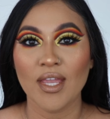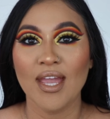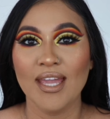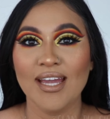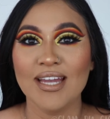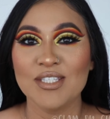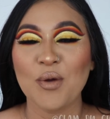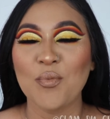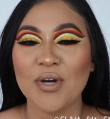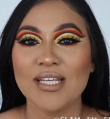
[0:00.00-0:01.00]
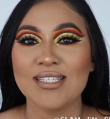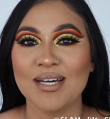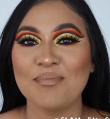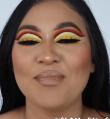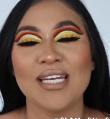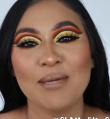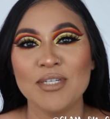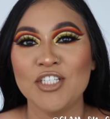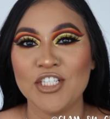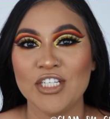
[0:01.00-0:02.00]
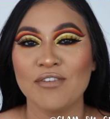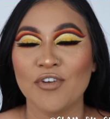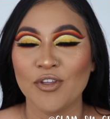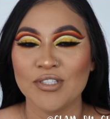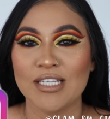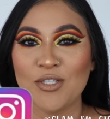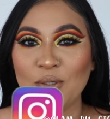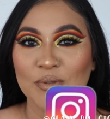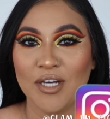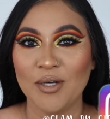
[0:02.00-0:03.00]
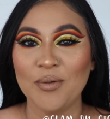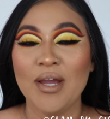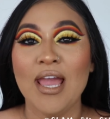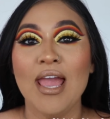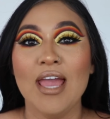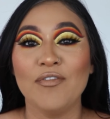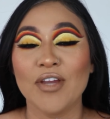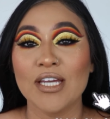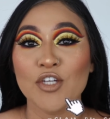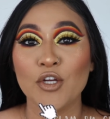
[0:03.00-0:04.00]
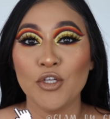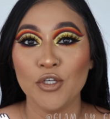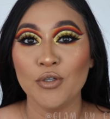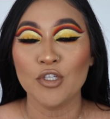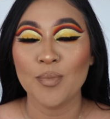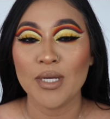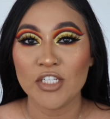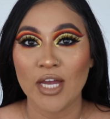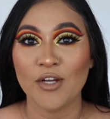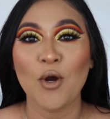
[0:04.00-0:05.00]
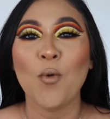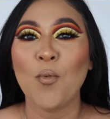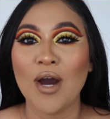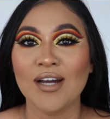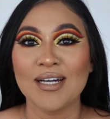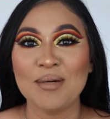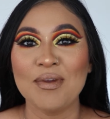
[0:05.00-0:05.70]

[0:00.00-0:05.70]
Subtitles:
Hey guys, what is up? My name is Gigi, for those that don't know. If you guys are new to my channel, welcome.